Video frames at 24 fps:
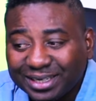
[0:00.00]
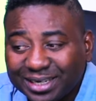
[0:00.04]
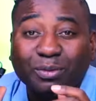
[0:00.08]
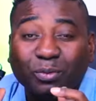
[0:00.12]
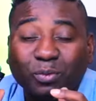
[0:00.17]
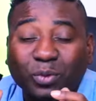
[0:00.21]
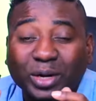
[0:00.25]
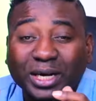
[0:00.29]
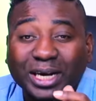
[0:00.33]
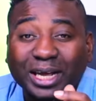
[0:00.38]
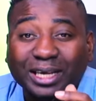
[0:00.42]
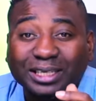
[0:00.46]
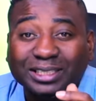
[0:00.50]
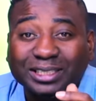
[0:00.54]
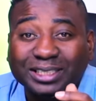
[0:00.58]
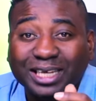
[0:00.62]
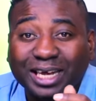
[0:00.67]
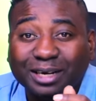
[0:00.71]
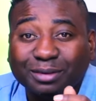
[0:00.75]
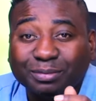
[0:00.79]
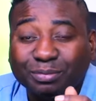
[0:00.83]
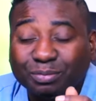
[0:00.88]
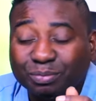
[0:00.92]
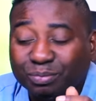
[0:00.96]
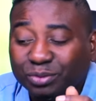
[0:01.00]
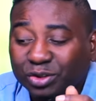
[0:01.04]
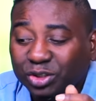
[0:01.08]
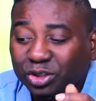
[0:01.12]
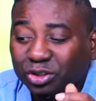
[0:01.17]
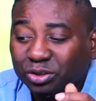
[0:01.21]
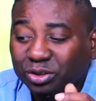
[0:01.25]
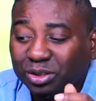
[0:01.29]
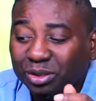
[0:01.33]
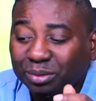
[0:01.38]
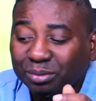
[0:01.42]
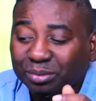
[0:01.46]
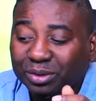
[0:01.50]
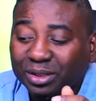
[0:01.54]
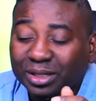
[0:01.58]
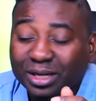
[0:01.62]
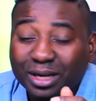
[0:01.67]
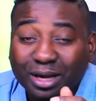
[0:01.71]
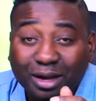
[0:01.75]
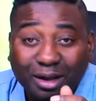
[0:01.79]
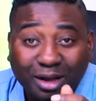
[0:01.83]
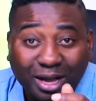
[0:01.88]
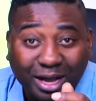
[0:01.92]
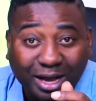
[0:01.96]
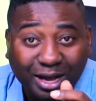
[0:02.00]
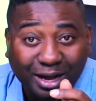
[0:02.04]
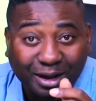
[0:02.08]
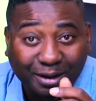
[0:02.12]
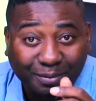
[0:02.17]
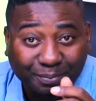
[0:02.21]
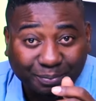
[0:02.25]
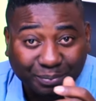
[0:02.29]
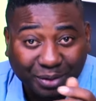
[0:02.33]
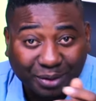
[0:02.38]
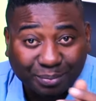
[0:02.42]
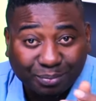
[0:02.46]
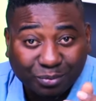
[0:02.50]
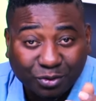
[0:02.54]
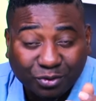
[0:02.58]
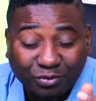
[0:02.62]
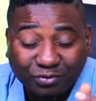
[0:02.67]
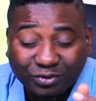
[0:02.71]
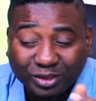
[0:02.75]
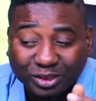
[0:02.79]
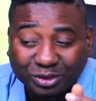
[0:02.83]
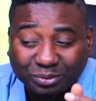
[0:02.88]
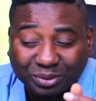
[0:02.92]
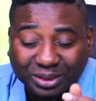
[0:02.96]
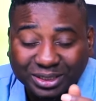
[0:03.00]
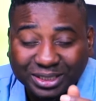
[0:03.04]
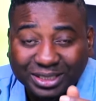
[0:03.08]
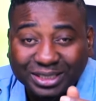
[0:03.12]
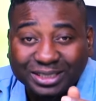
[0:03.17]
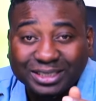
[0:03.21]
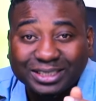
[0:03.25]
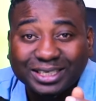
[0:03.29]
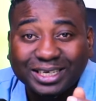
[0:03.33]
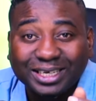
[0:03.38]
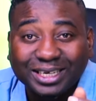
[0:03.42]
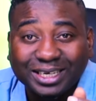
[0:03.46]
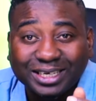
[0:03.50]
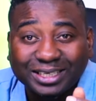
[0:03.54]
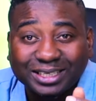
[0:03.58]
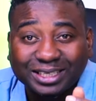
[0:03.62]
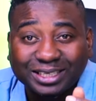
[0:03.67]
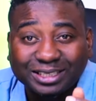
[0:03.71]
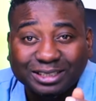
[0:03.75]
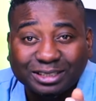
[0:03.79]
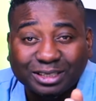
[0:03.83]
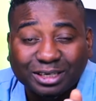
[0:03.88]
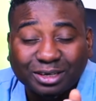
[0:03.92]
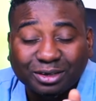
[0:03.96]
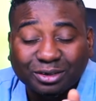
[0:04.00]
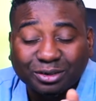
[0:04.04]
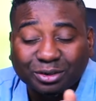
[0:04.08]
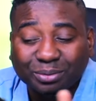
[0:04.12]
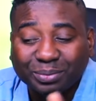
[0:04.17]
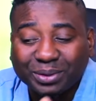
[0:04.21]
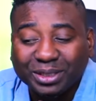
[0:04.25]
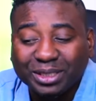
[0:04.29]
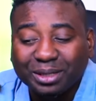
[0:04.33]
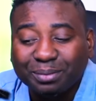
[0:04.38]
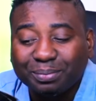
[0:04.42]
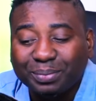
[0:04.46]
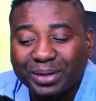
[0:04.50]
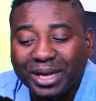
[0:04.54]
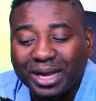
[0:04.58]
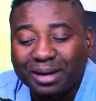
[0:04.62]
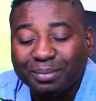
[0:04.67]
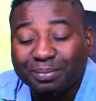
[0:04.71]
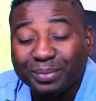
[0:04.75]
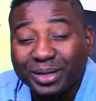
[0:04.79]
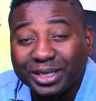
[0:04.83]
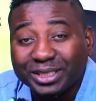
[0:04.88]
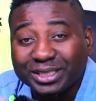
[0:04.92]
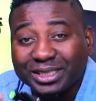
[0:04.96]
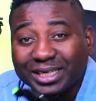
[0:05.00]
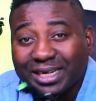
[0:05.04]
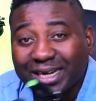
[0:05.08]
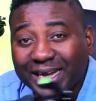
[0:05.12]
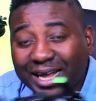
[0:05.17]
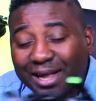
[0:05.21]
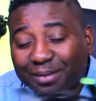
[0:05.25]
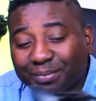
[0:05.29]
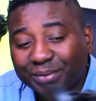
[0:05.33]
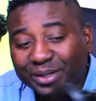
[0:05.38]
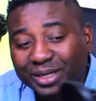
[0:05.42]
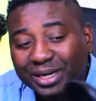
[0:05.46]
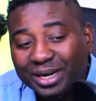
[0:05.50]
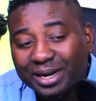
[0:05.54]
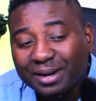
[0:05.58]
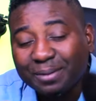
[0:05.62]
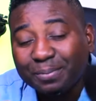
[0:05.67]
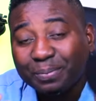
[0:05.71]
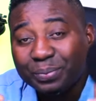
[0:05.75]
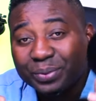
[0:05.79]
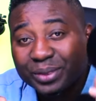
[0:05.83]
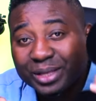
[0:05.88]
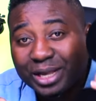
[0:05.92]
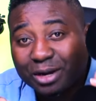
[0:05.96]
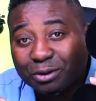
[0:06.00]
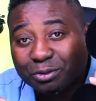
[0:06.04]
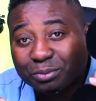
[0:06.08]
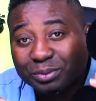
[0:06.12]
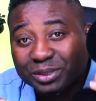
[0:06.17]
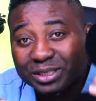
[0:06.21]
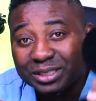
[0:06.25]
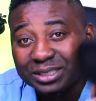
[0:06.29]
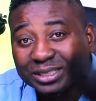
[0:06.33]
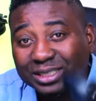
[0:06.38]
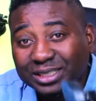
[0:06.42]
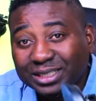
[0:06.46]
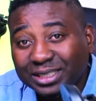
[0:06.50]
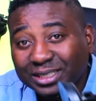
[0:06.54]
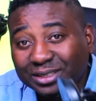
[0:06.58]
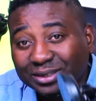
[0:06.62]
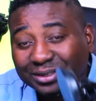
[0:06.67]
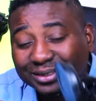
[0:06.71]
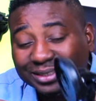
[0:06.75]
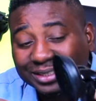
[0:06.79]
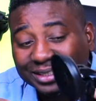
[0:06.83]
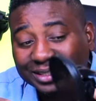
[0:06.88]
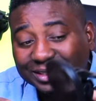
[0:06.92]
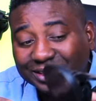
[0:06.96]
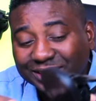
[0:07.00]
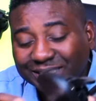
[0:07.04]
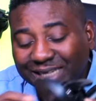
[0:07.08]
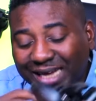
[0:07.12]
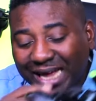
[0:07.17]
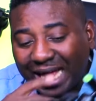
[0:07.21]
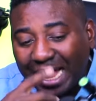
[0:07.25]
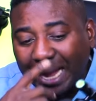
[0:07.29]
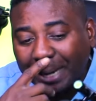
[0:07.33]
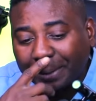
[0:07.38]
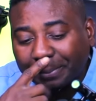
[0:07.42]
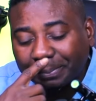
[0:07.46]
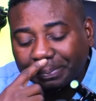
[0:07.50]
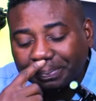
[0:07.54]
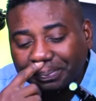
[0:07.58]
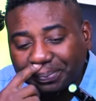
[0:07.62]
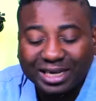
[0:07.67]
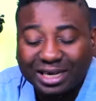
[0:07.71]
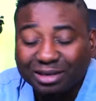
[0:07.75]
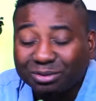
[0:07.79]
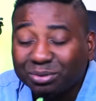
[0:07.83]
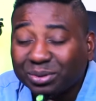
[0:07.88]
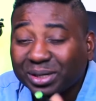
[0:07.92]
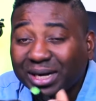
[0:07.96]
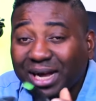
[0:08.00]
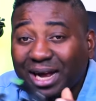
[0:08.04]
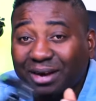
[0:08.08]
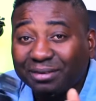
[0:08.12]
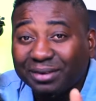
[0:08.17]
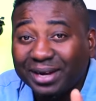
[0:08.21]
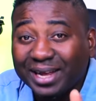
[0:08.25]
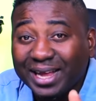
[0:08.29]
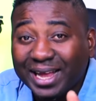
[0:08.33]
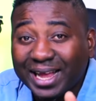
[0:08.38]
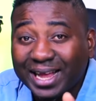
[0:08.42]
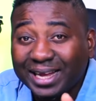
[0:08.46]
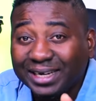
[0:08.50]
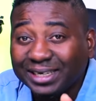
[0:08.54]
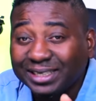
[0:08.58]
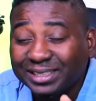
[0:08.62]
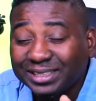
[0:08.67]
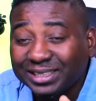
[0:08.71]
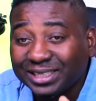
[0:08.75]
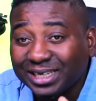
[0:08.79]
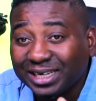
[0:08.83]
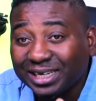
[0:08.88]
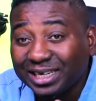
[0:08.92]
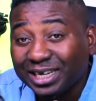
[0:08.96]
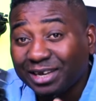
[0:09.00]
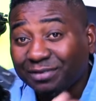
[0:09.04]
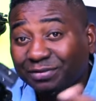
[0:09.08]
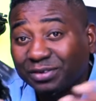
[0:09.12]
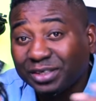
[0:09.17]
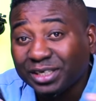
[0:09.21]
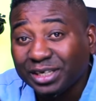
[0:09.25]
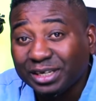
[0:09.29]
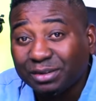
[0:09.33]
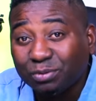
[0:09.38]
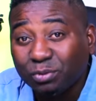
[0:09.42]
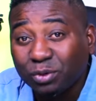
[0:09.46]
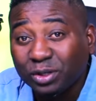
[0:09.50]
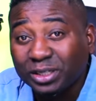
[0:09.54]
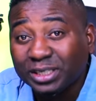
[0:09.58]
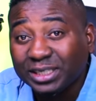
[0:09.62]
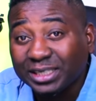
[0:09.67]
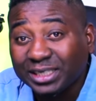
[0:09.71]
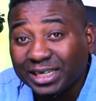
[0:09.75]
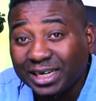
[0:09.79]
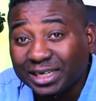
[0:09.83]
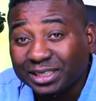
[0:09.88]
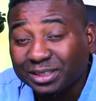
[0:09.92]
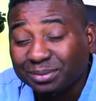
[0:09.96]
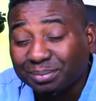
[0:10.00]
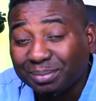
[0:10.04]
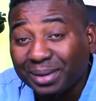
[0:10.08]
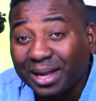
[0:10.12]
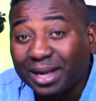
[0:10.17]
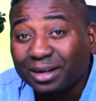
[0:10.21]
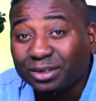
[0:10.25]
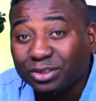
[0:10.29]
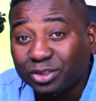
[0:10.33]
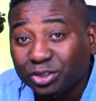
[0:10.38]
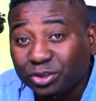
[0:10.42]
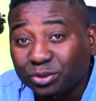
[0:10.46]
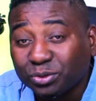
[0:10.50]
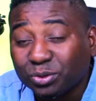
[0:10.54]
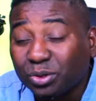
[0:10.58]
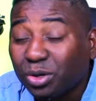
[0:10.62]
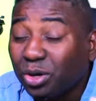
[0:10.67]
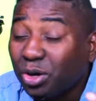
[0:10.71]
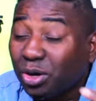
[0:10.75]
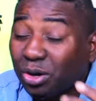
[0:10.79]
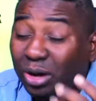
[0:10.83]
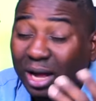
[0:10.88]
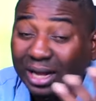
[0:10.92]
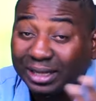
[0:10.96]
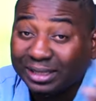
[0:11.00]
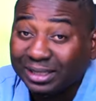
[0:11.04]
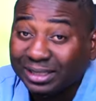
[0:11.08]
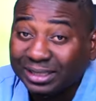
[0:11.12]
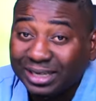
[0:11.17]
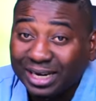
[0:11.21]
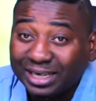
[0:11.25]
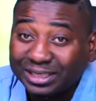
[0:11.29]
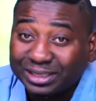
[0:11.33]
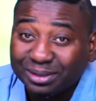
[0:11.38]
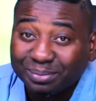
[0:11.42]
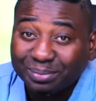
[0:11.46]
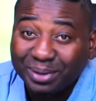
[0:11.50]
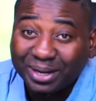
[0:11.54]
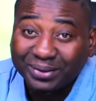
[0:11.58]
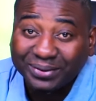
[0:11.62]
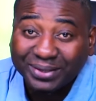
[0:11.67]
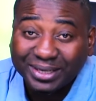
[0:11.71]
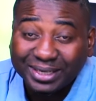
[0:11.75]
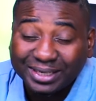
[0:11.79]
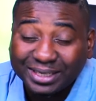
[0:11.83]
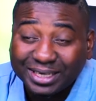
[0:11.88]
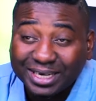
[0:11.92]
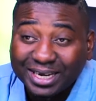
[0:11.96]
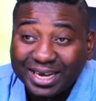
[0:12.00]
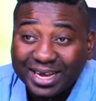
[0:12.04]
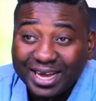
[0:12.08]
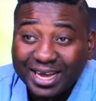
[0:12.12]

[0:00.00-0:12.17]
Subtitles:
When I start shooting my movies with this, it is gonna be the Blackmagic camera that will be sitting on this guy. It will carry any DSLR, even the 1DX Mark II. I think that's about the